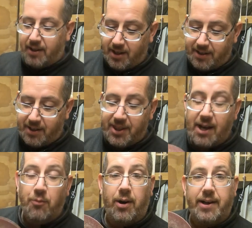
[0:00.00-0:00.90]
Now
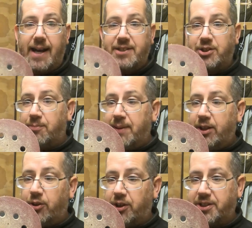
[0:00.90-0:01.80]
that one hasn't got many
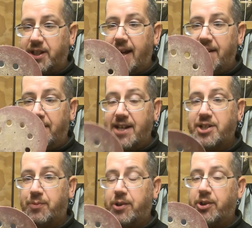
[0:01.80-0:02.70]
on it and that's
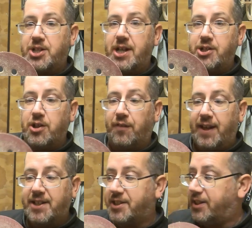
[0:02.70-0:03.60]
the one I changed off
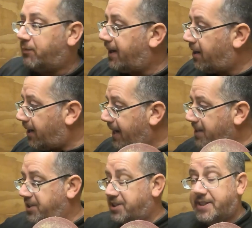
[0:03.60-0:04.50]
yesterday where I
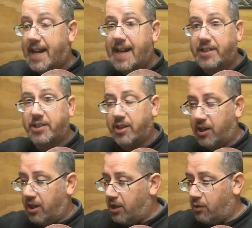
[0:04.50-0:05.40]
actually sanded
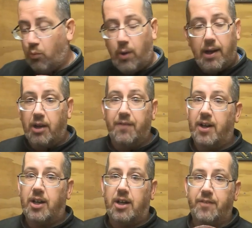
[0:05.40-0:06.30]
well over
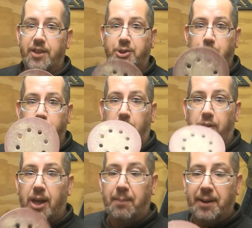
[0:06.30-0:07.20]
half of this door on
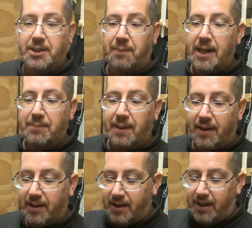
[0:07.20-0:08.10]
that piece of paper
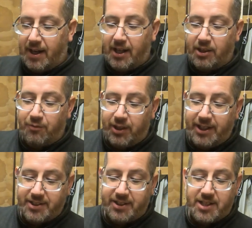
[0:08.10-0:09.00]
and the
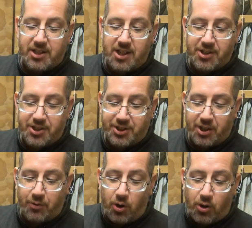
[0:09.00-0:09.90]
reason that's lasted so
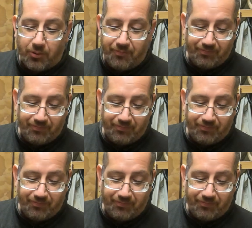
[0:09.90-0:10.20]
long